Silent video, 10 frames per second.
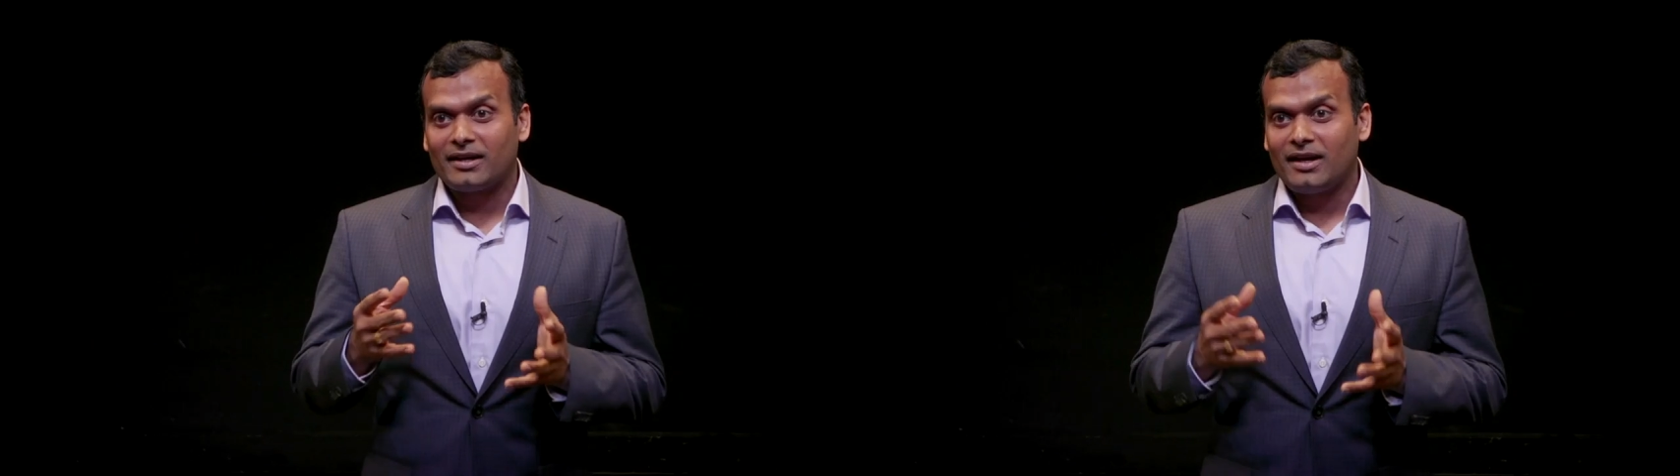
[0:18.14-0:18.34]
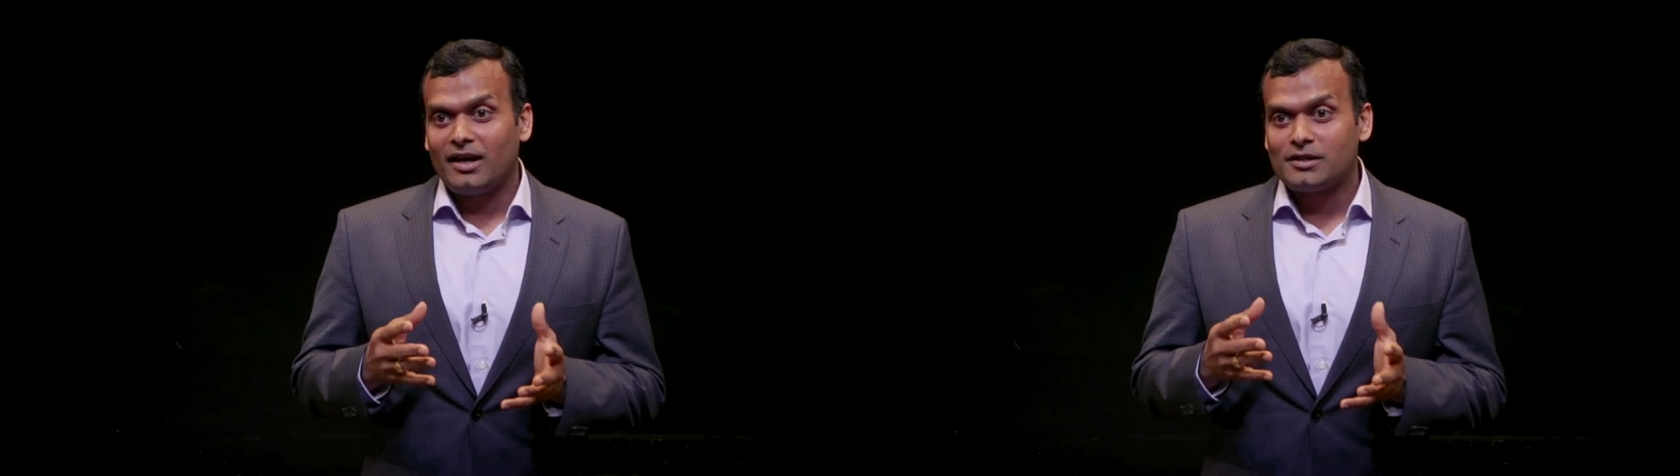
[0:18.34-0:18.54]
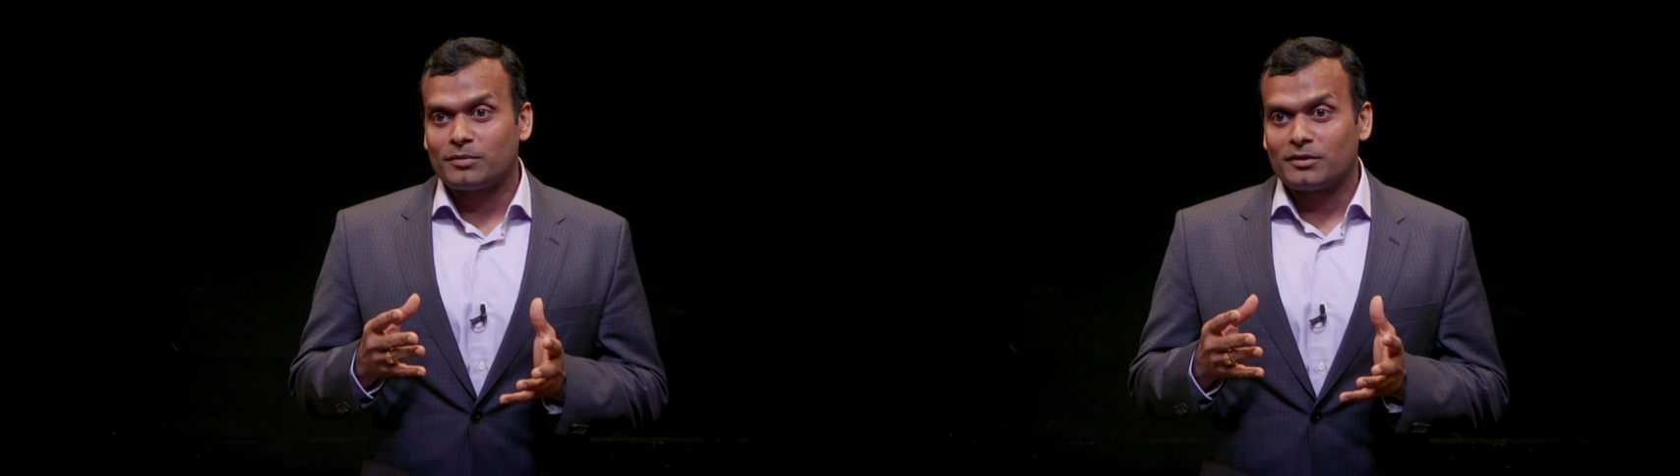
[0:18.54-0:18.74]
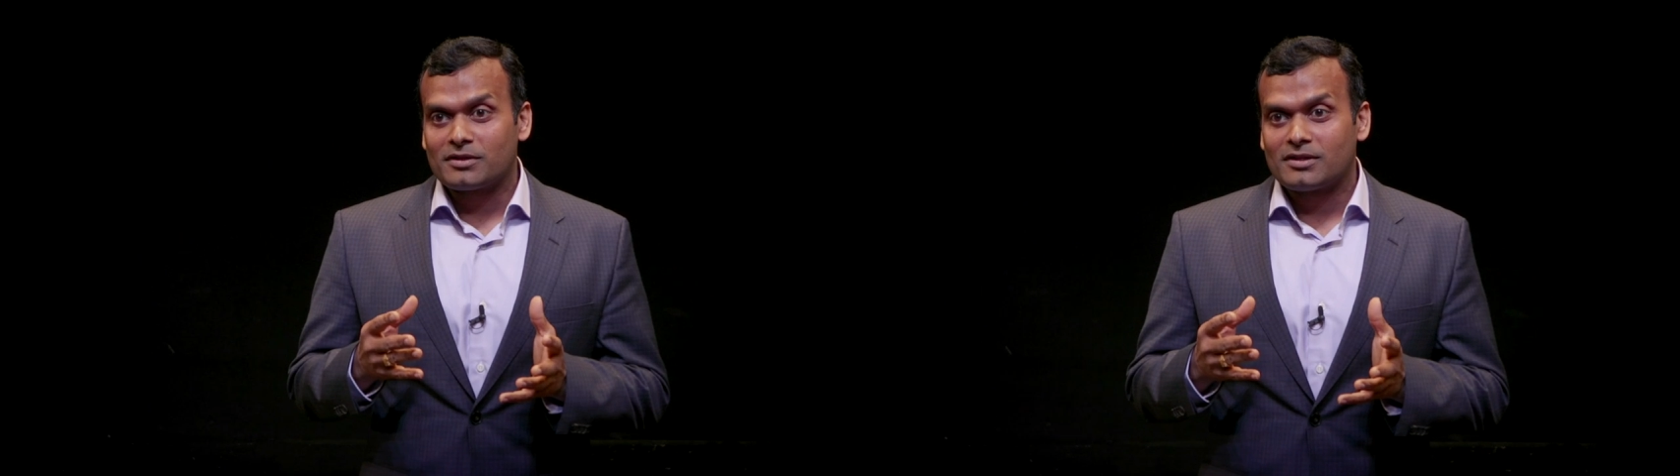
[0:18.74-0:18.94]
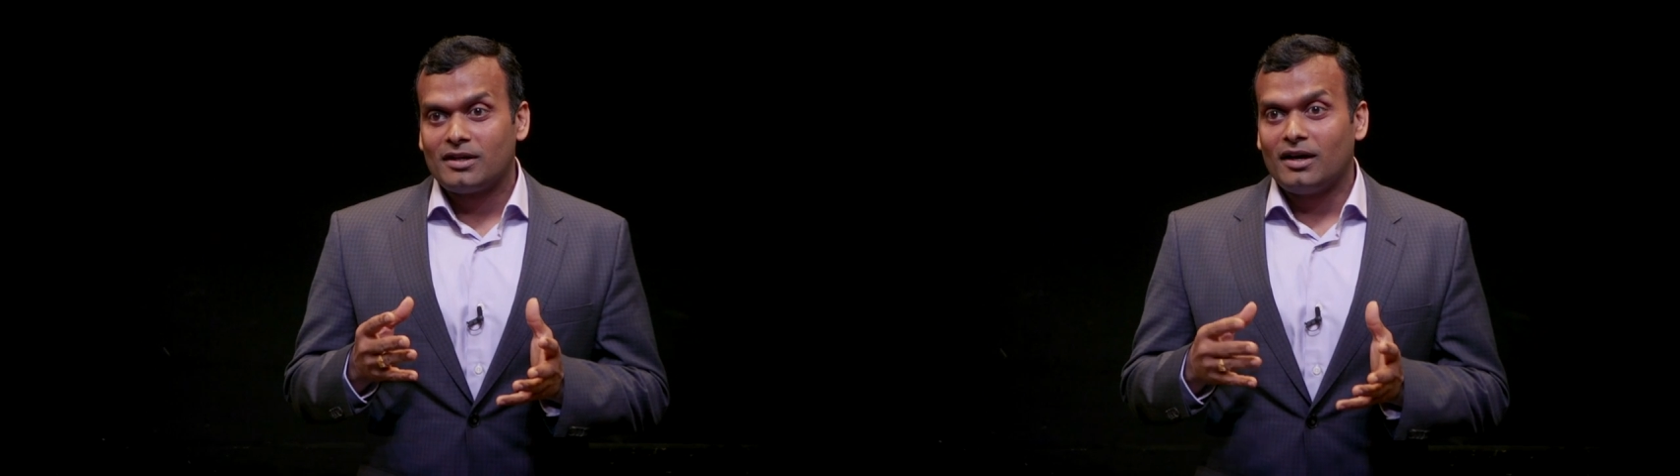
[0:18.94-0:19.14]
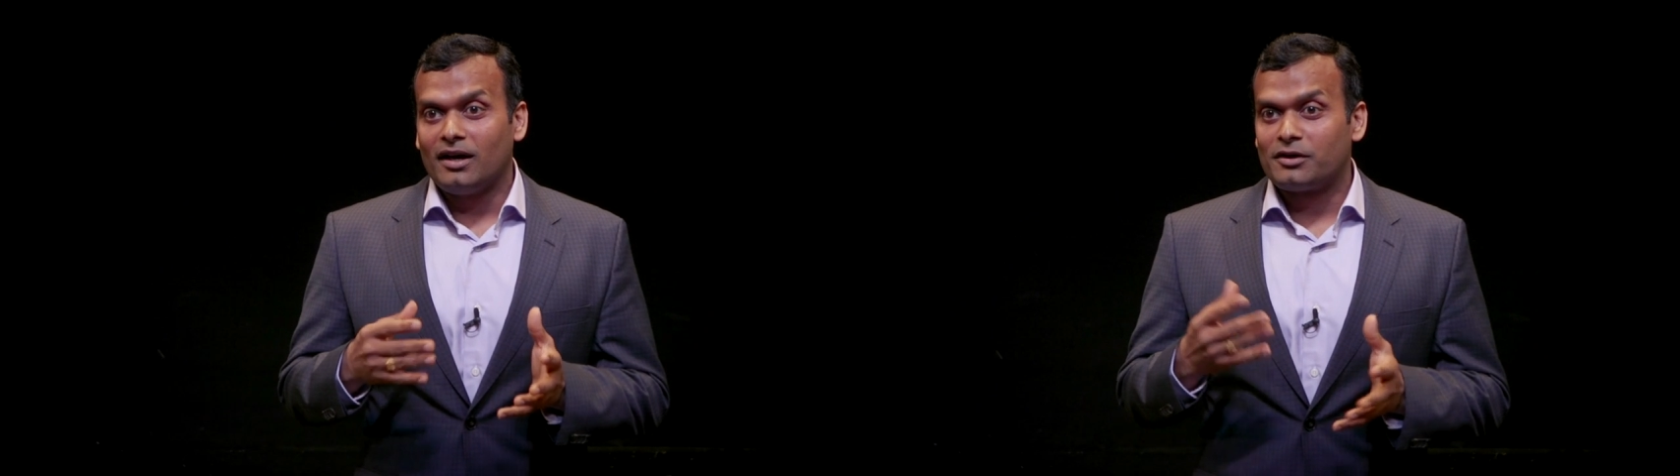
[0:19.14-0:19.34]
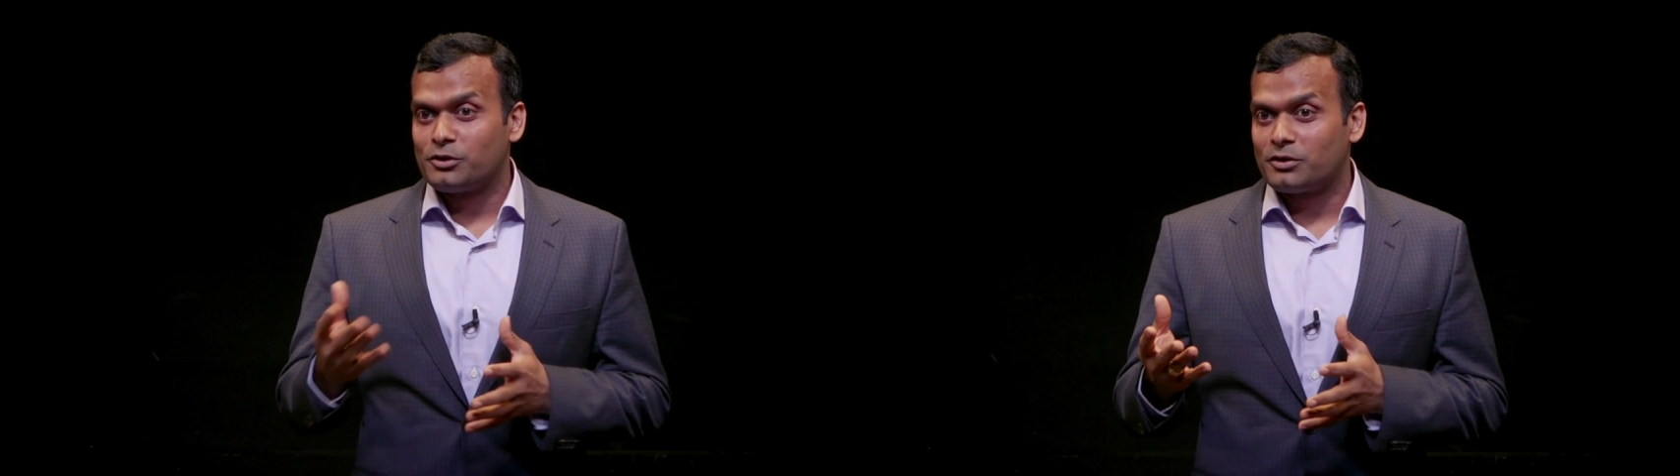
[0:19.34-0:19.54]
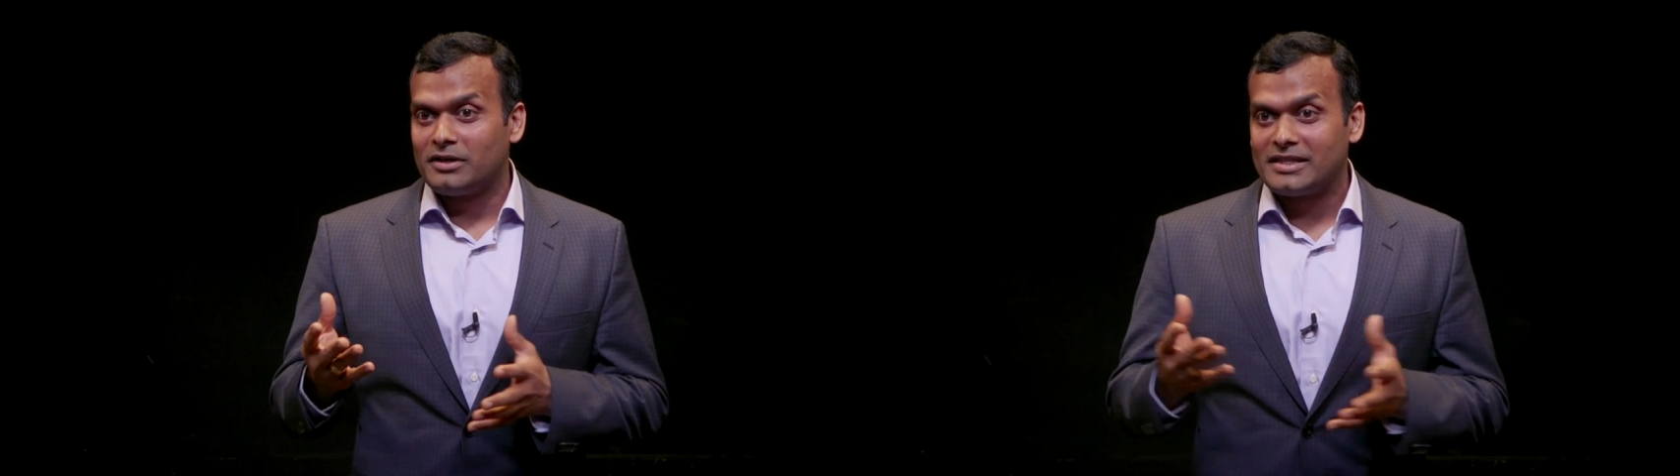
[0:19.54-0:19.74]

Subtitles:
and hospitals are due to